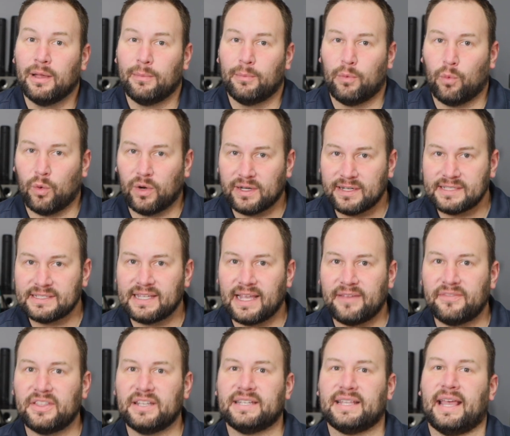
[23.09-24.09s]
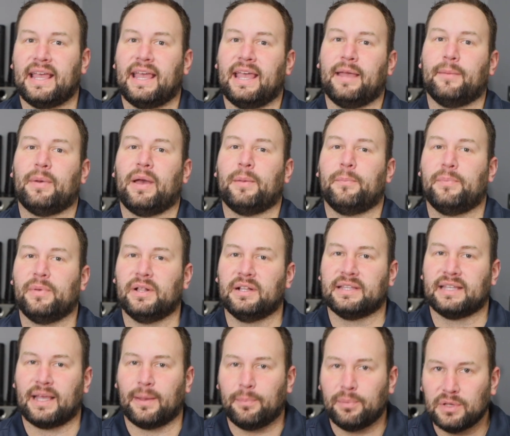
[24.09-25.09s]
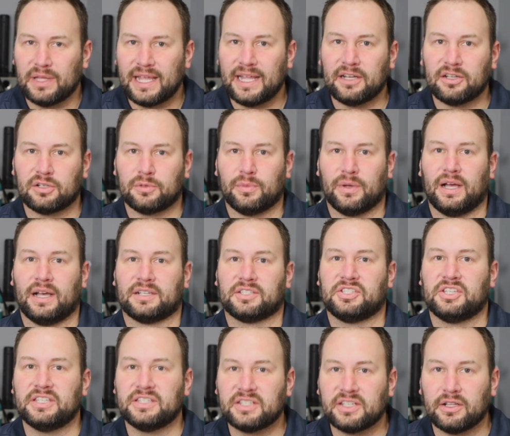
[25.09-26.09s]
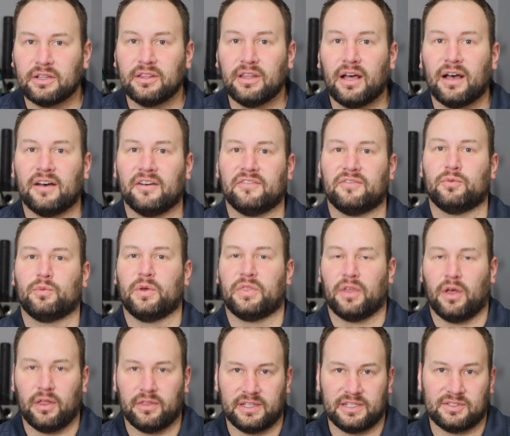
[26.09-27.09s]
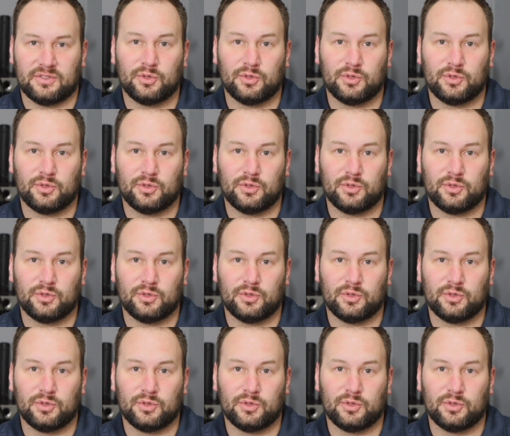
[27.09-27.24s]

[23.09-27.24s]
but we're gonna save the day by building a planter box she's gonna love with all these